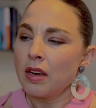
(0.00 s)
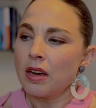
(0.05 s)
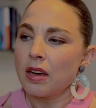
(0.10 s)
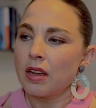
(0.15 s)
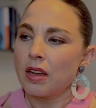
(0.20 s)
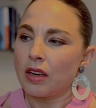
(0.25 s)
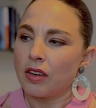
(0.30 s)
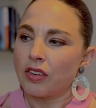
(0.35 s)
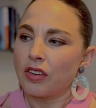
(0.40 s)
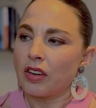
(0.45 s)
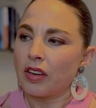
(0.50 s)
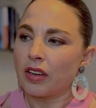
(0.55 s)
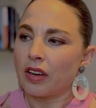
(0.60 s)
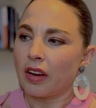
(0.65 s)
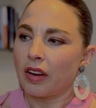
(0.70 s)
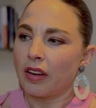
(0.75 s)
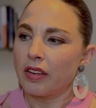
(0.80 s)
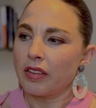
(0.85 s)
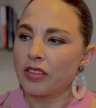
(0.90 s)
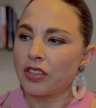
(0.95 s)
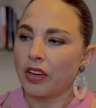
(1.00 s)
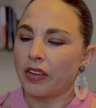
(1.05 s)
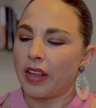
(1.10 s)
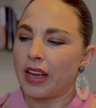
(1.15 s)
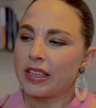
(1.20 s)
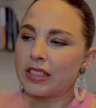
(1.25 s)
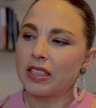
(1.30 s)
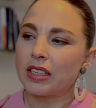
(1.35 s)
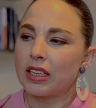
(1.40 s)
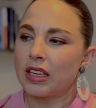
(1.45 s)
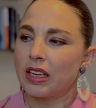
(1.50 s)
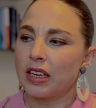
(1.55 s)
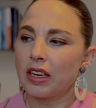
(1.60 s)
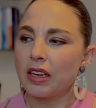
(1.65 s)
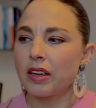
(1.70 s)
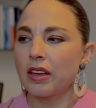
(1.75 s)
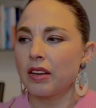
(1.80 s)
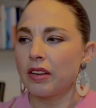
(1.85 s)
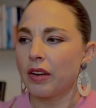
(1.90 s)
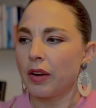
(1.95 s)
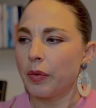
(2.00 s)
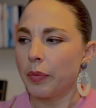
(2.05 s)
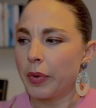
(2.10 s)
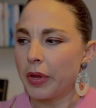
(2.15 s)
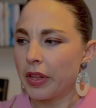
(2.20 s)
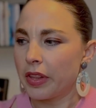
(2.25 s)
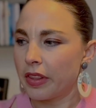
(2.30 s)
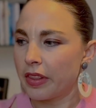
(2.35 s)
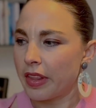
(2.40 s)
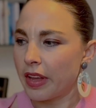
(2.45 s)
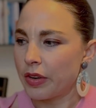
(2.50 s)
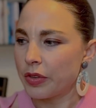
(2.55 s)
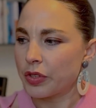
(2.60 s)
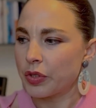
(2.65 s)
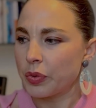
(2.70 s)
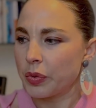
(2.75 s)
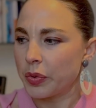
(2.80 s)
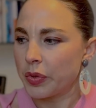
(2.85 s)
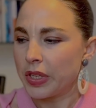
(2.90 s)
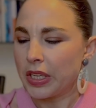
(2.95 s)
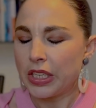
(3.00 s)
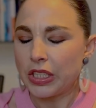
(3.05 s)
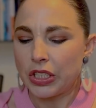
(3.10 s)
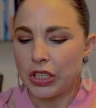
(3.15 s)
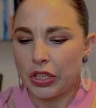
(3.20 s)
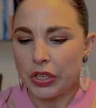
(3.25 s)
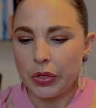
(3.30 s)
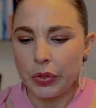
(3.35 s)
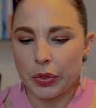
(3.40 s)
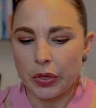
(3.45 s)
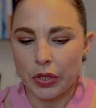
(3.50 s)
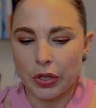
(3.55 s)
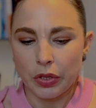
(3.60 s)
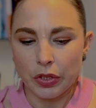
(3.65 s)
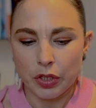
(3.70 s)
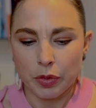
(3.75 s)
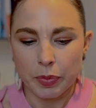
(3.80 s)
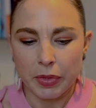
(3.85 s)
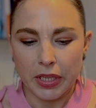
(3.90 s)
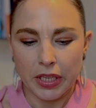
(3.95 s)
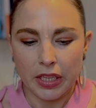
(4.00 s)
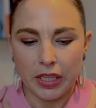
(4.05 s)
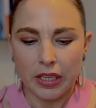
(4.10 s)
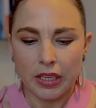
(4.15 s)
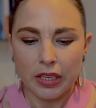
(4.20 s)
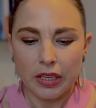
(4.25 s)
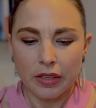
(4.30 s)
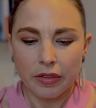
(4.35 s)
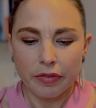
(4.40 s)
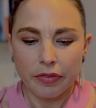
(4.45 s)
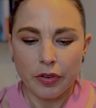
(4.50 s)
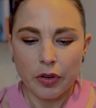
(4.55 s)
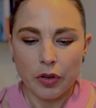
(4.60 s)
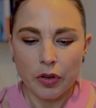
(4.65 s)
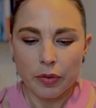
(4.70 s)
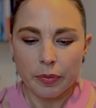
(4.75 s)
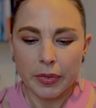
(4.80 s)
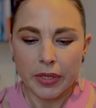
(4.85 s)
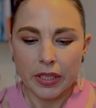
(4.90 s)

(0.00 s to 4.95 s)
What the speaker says: And so that's, but those are all things that you can ultimately learn from,